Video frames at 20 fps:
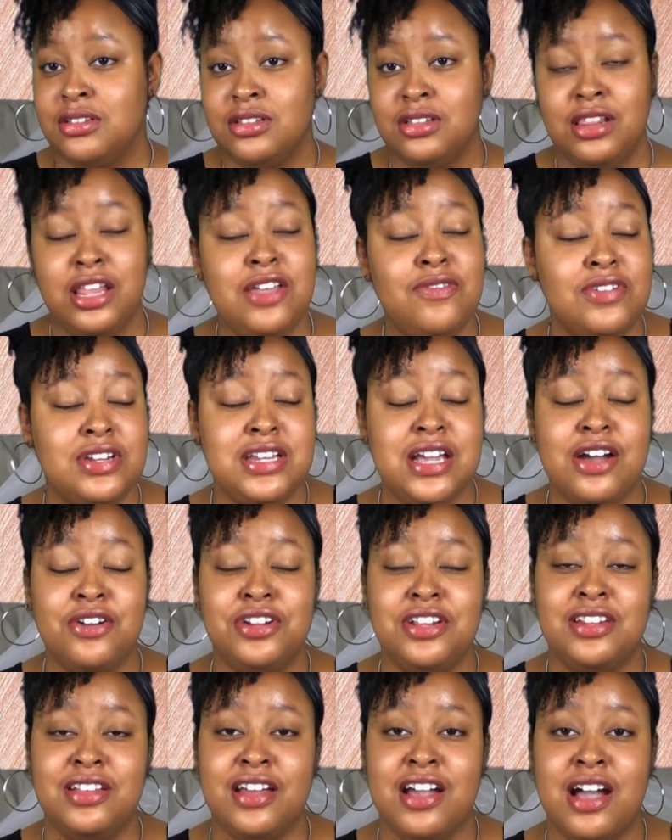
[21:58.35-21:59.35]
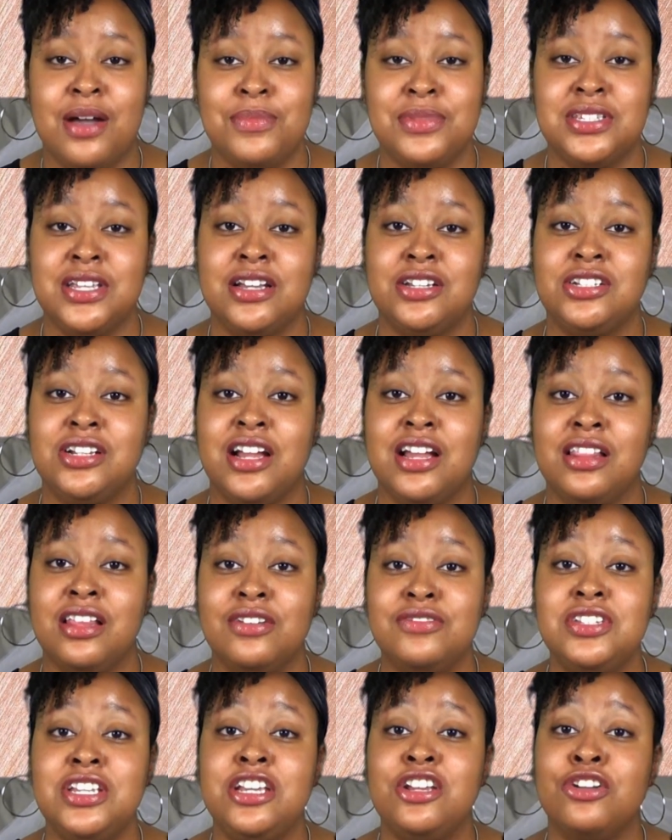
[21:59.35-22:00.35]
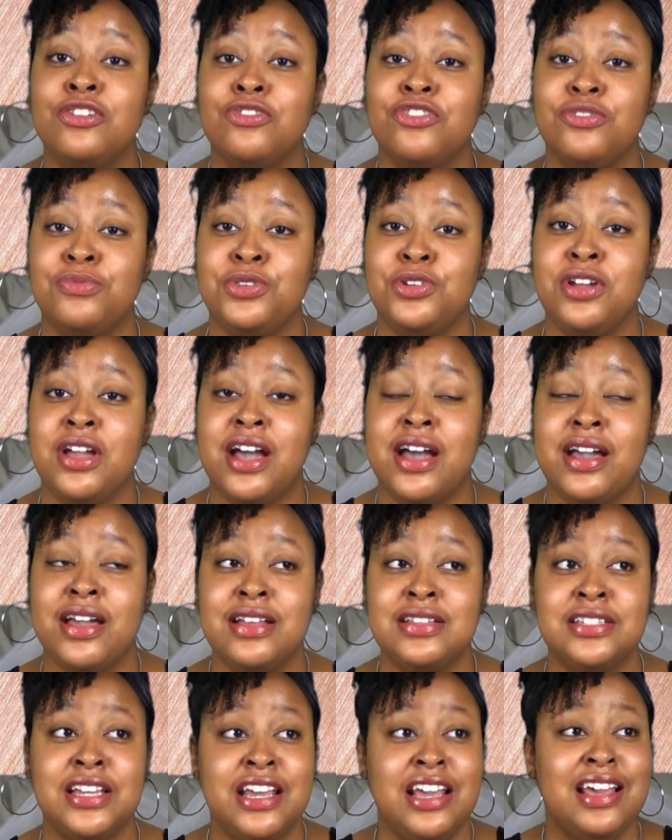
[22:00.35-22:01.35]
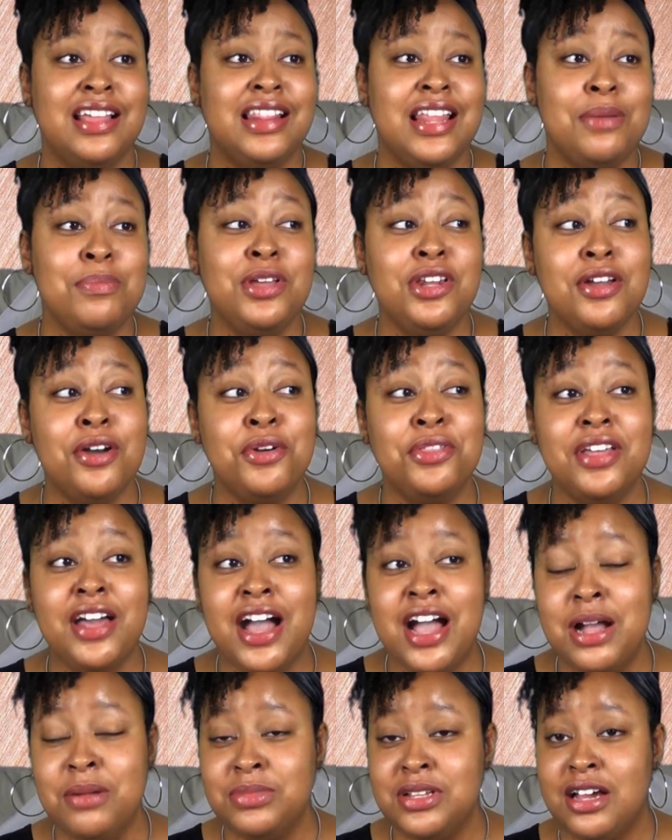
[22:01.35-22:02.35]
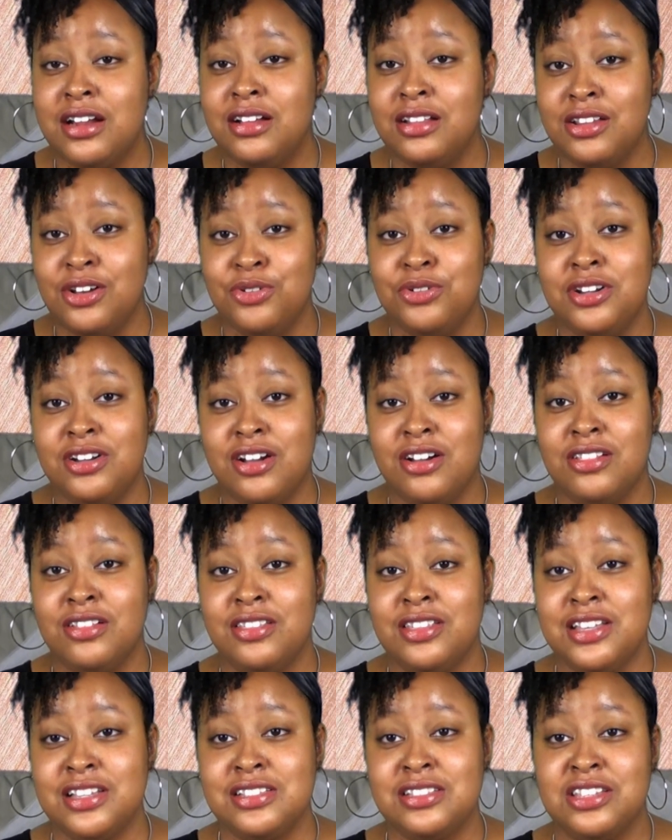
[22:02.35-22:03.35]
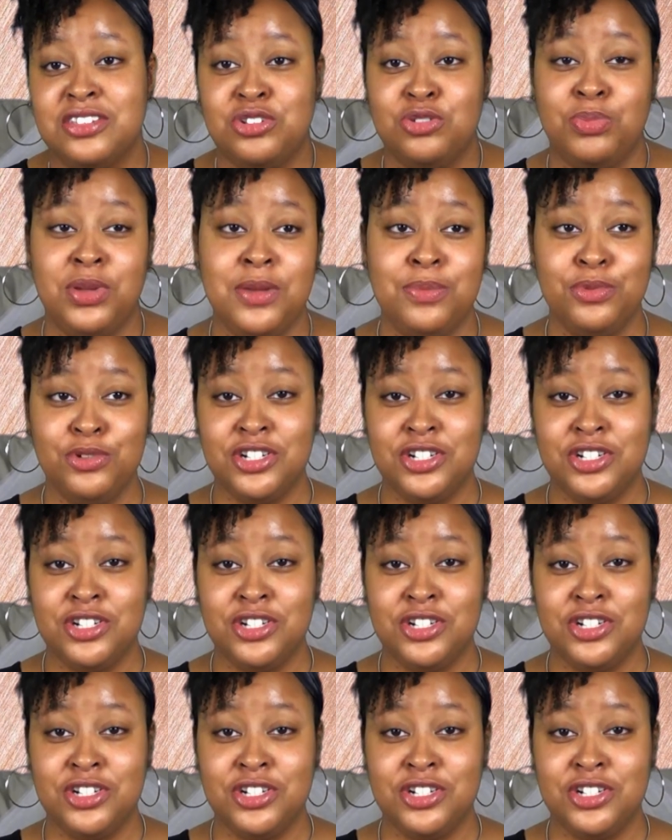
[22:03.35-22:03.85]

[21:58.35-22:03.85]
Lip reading: Leave it down in the comment section. I love to hear from you guys. Let me know that I'm not alone in all of this. Do people